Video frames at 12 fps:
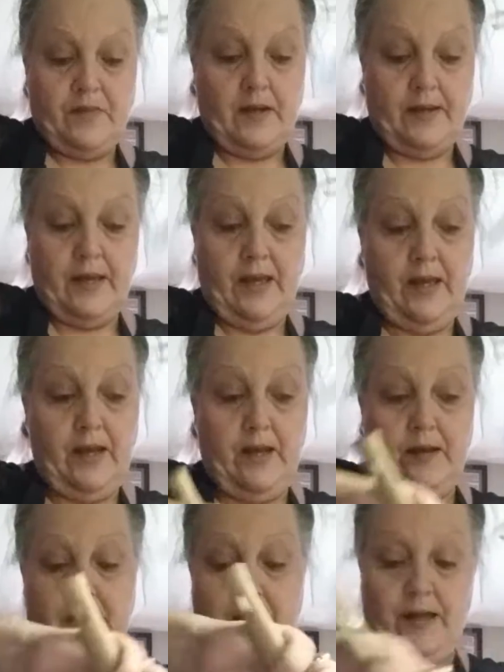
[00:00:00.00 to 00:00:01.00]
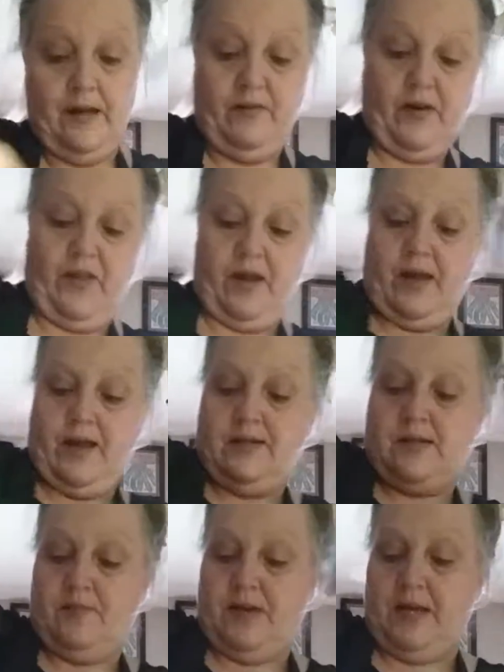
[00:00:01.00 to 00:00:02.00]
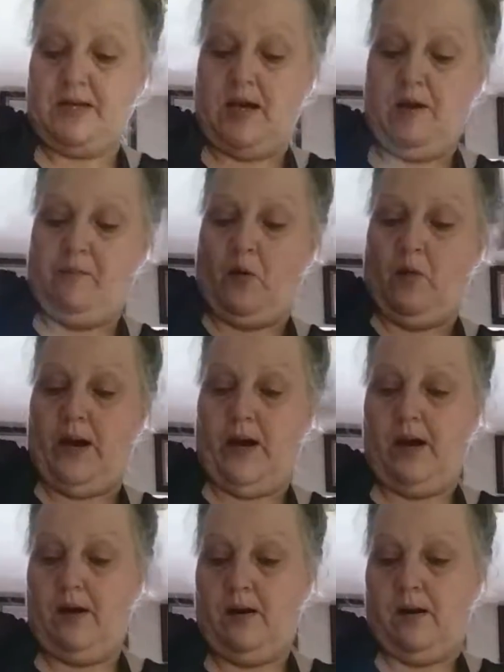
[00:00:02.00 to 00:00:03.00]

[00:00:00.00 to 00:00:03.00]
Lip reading: Again, not everything has to be Tupperware.